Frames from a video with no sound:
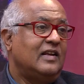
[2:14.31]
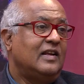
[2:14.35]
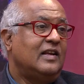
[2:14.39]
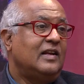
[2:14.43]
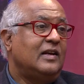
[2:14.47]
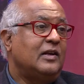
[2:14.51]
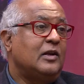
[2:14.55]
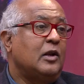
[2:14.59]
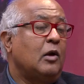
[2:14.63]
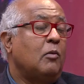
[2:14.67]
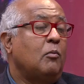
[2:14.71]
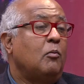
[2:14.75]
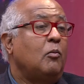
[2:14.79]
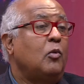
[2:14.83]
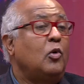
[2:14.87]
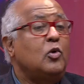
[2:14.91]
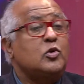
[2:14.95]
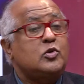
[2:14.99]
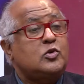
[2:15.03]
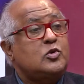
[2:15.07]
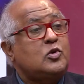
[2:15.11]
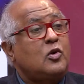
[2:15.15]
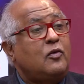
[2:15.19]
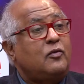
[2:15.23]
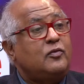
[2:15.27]
Now,
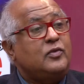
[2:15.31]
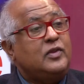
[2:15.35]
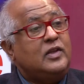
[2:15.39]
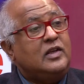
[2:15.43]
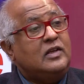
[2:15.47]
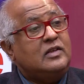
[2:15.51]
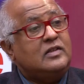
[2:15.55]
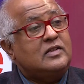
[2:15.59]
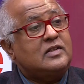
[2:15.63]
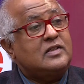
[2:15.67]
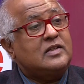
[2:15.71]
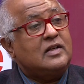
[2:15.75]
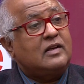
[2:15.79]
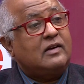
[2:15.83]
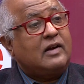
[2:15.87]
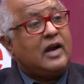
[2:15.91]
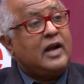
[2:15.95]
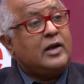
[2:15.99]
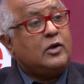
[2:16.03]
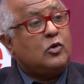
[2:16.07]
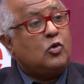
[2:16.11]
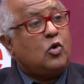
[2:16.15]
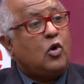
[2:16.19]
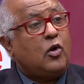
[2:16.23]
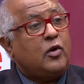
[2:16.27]
most of these
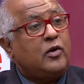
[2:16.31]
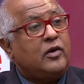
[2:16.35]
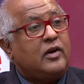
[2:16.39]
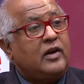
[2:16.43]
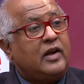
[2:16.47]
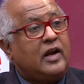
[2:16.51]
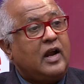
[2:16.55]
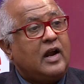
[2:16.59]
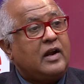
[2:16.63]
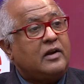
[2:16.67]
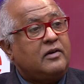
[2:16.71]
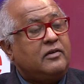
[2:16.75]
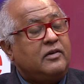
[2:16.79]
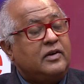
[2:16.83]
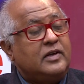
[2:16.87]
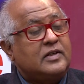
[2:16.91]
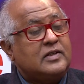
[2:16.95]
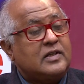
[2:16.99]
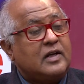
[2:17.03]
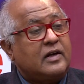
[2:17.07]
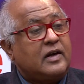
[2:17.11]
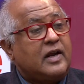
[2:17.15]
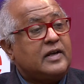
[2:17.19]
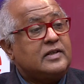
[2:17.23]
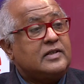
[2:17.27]
right coronary arteries
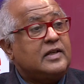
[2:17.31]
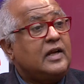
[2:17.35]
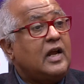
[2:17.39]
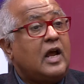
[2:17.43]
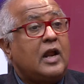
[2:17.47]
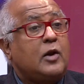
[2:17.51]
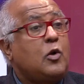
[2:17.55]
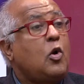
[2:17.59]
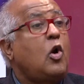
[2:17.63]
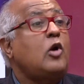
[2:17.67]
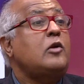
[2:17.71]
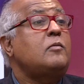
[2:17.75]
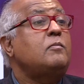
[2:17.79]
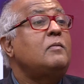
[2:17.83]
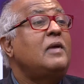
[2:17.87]
arising are not